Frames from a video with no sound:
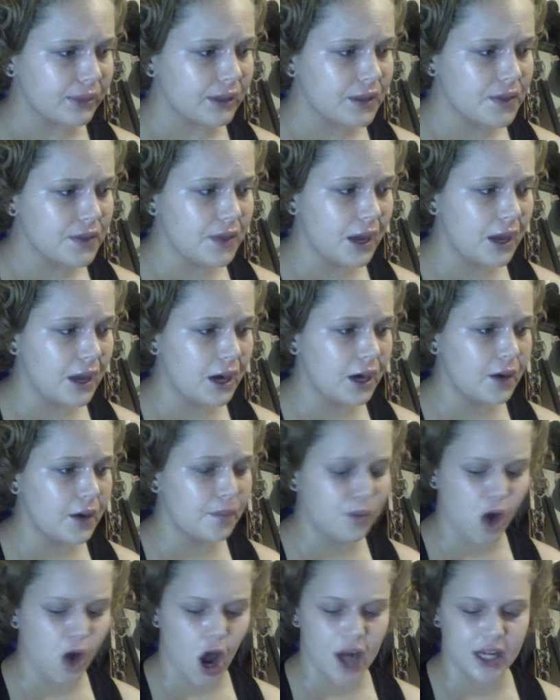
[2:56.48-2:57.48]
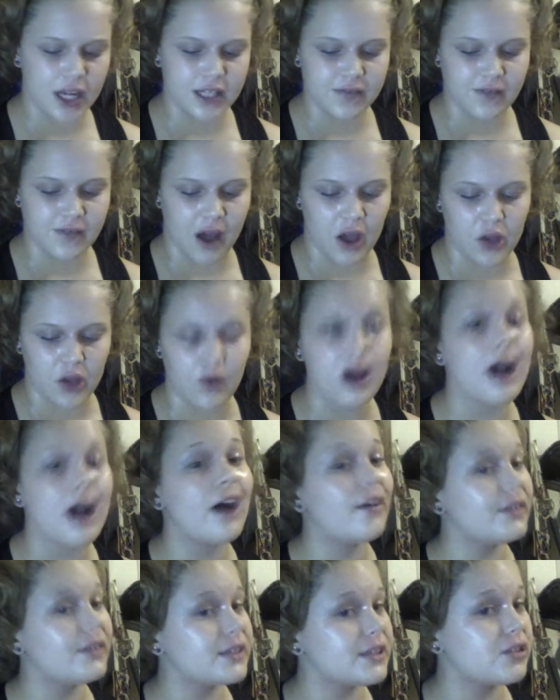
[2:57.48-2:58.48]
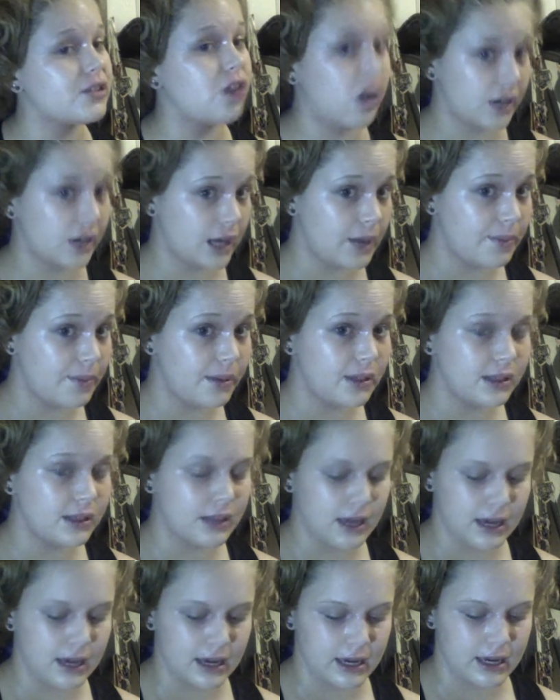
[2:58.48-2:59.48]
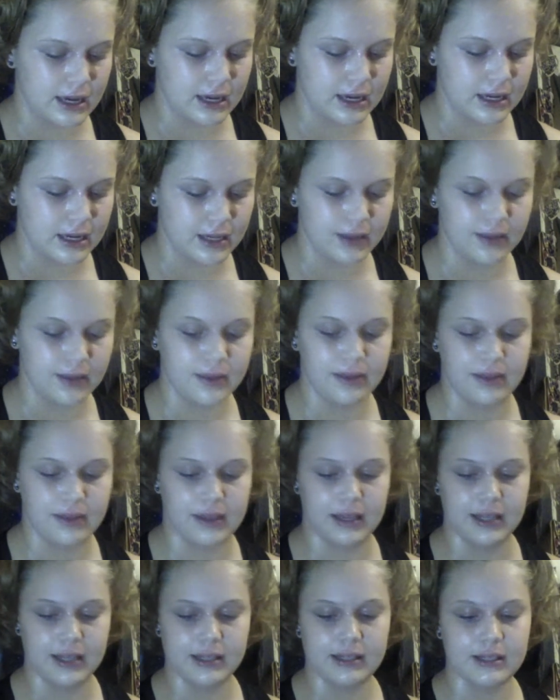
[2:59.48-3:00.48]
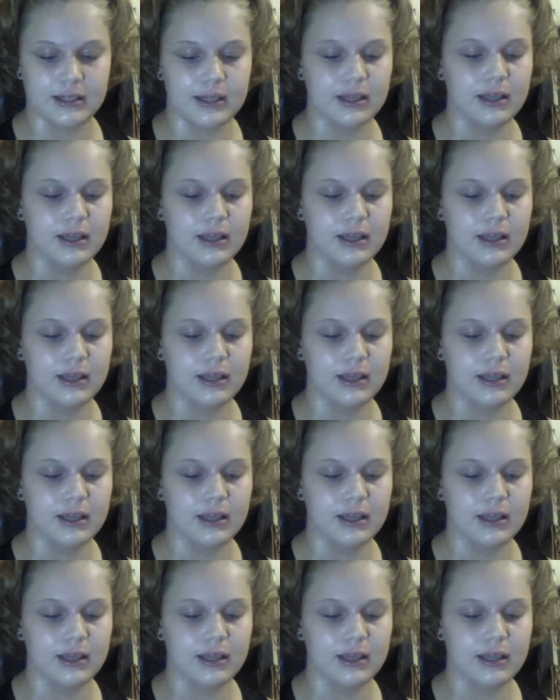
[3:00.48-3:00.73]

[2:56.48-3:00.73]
their product's value has gone up. This